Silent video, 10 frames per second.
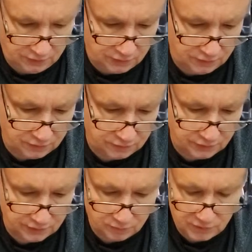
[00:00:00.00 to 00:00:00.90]
And
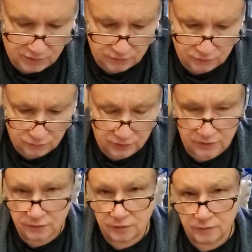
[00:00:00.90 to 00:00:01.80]
thinking about the
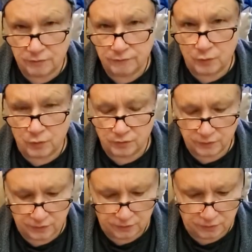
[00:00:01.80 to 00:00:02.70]
weekend of the 4th
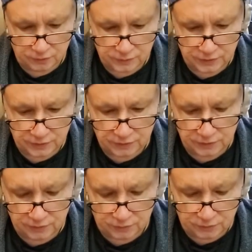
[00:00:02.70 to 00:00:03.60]
here,
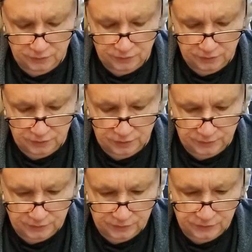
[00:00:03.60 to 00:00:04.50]
particularly with the
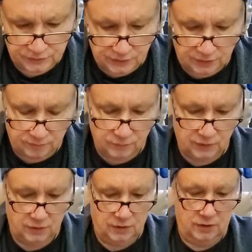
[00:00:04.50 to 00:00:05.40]
eclipse of the sun,
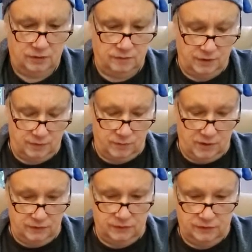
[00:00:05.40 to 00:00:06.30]
divine
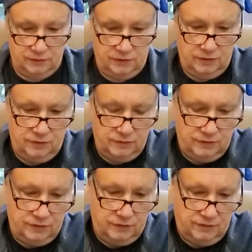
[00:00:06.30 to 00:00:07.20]
masculine energy.
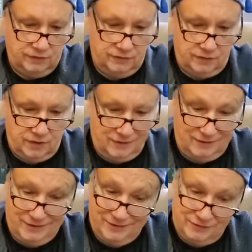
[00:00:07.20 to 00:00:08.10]
I think it's kind of
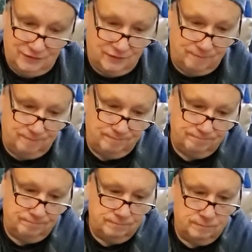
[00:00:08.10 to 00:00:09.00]
like this
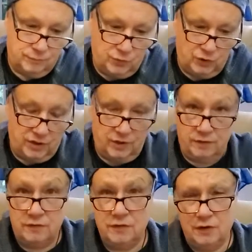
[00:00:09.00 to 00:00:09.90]

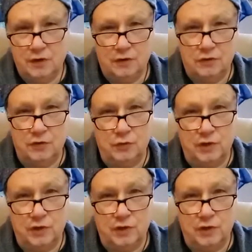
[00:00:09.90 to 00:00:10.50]
bookend to